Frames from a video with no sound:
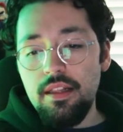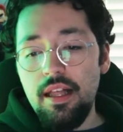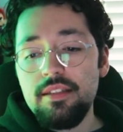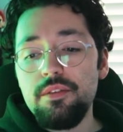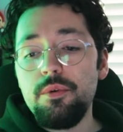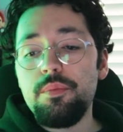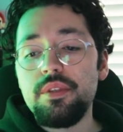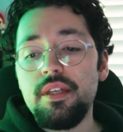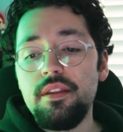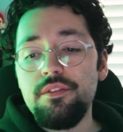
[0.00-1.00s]
Lastly, we will
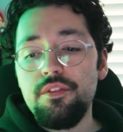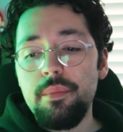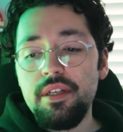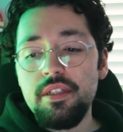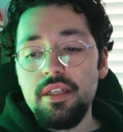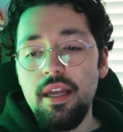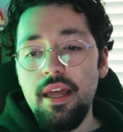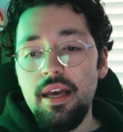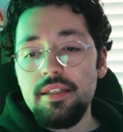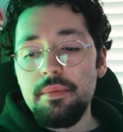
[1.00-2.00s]
present the information
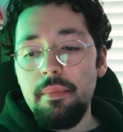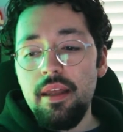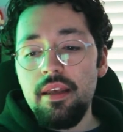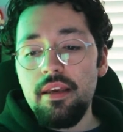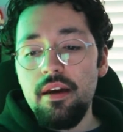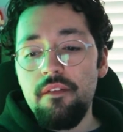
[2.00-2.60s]
and as many